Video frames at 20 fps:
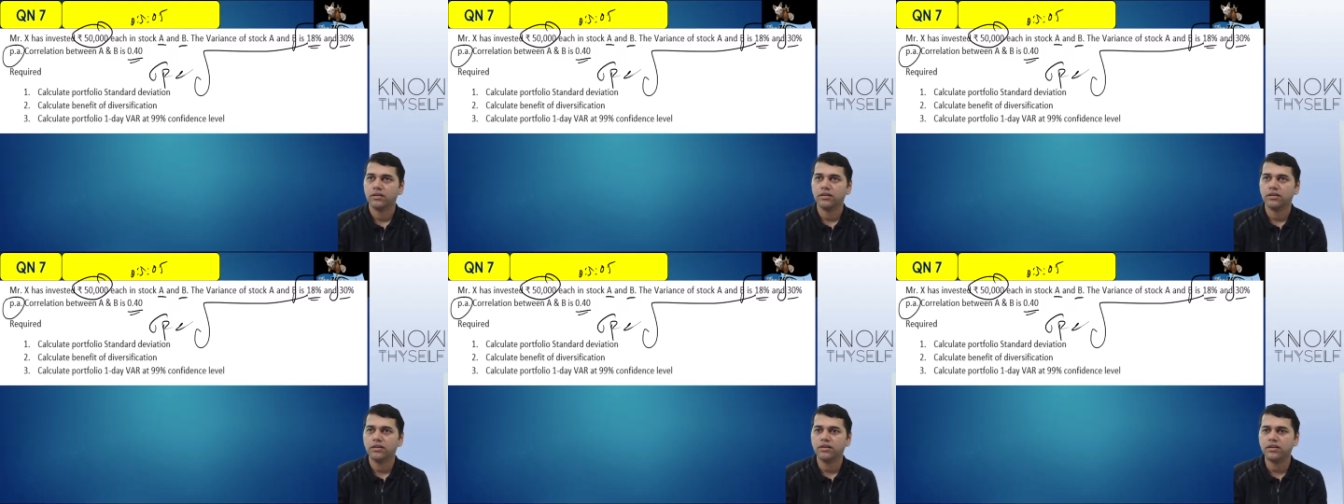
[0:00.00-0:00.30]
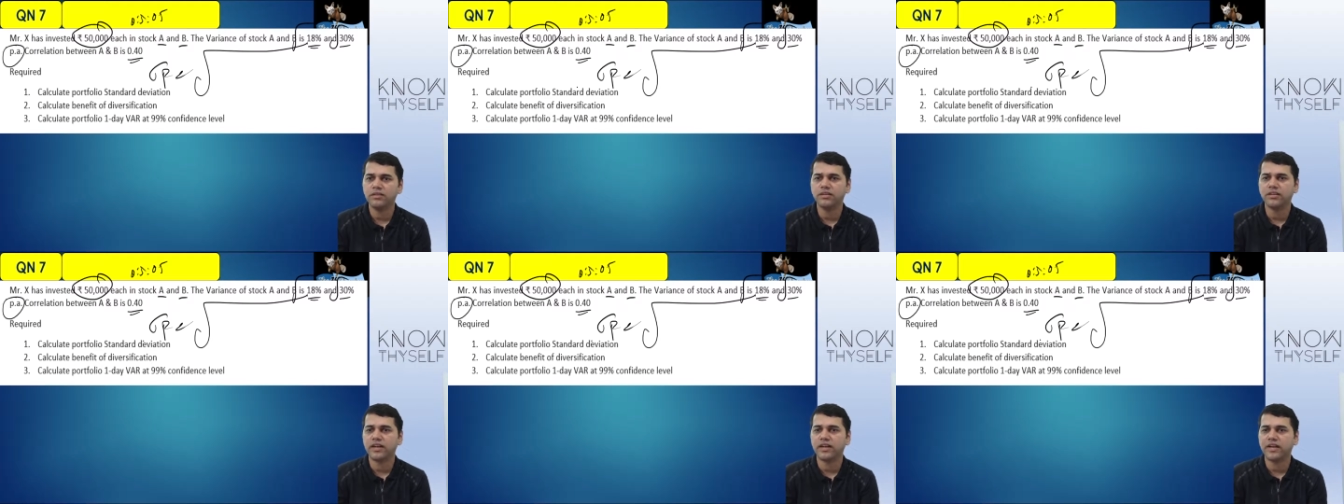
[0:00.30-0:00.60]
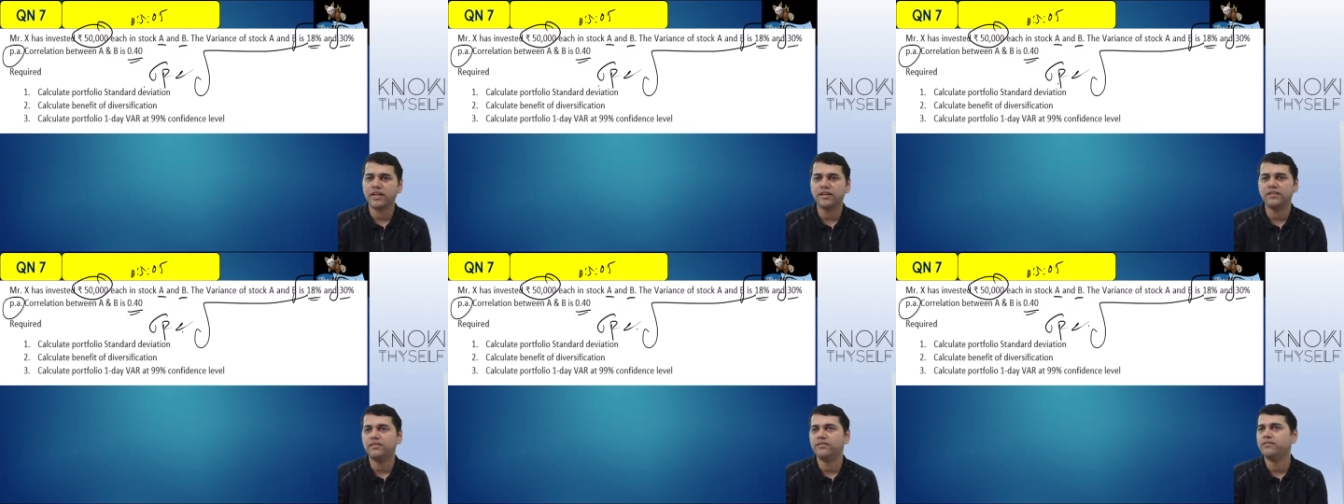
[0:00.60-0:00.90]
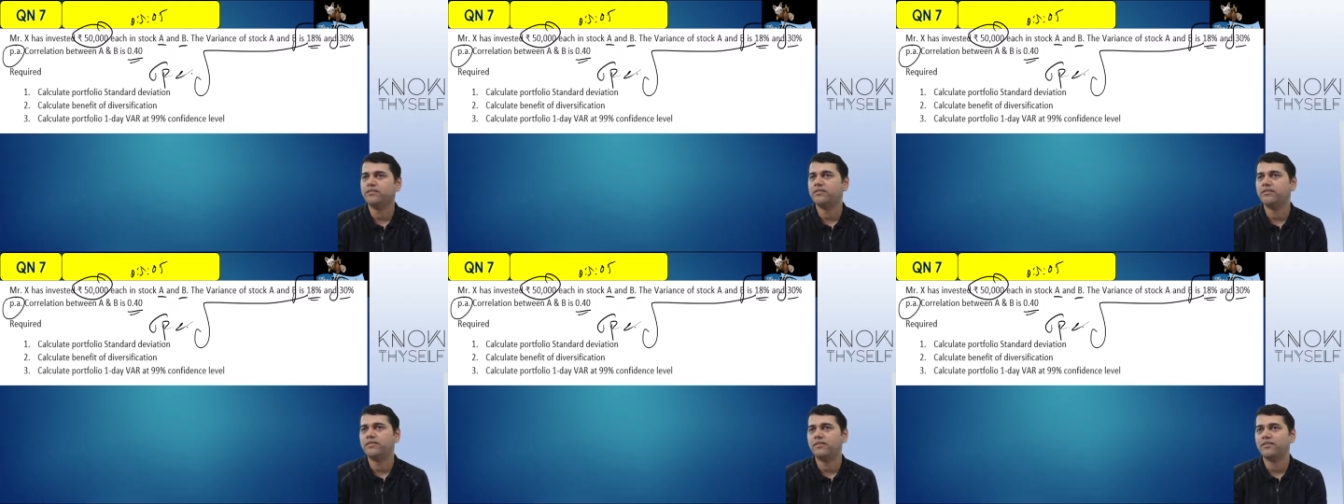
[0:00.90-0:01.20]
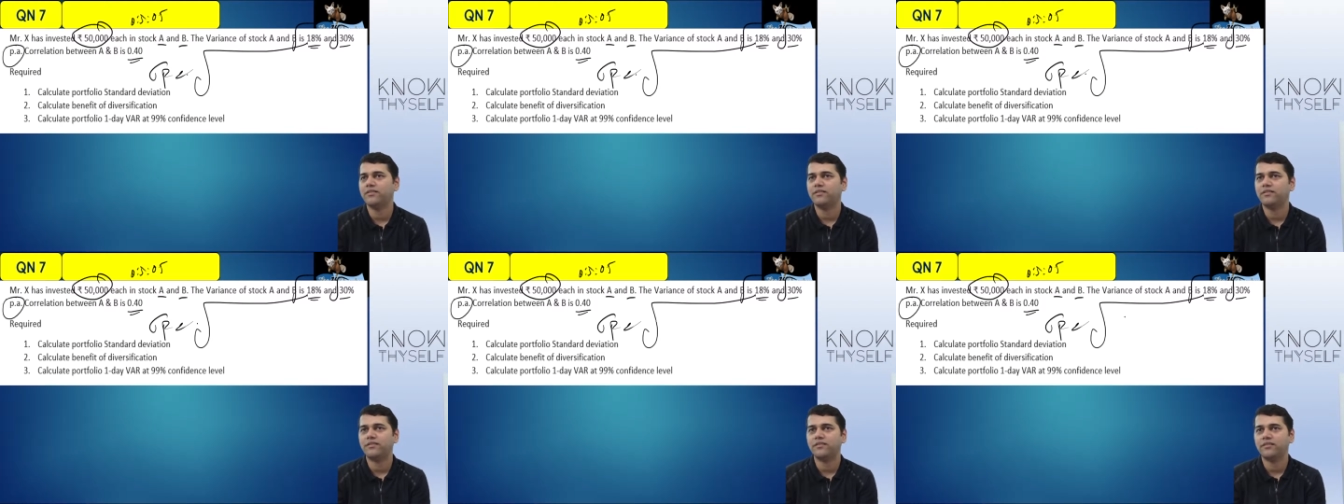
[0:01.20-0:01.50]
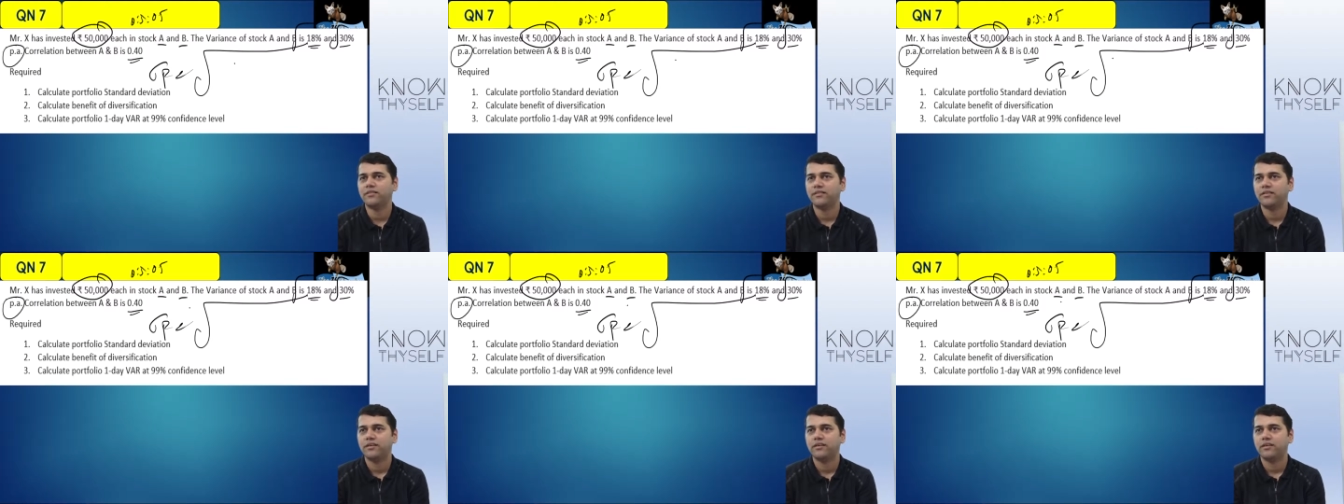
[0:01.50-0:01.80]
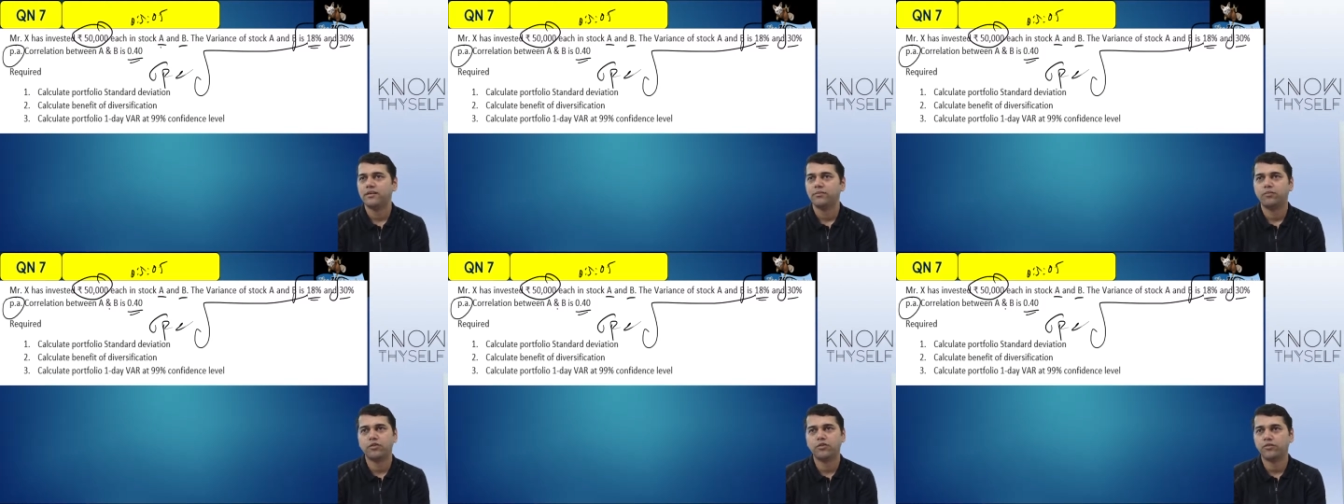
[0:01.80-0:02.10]
Easy, right?
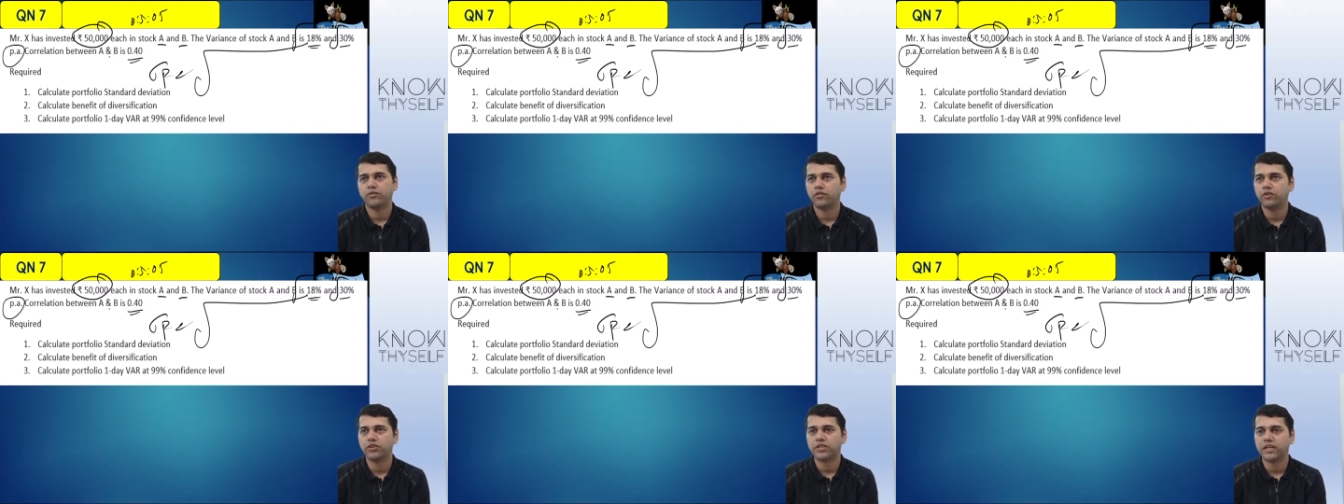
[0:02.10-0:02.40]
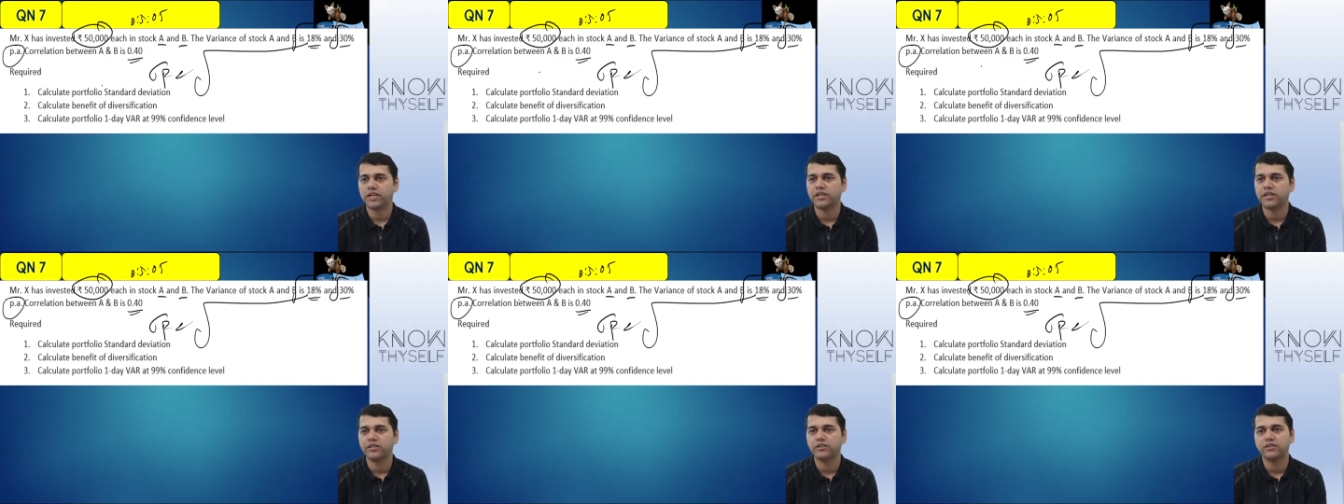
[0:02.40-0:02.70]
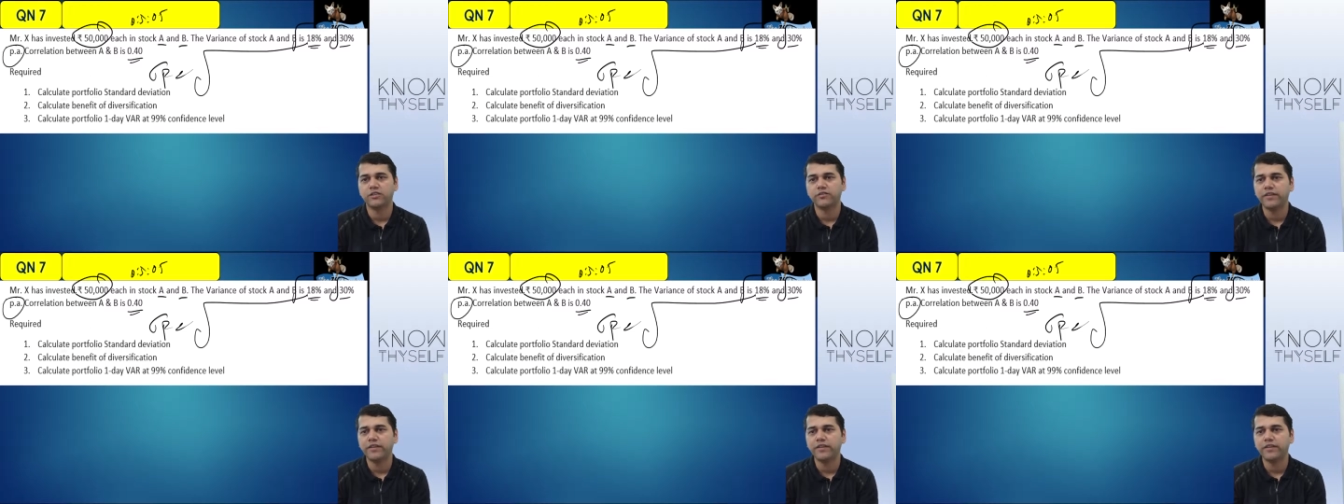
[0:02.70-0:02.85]
portfolio standard deviation.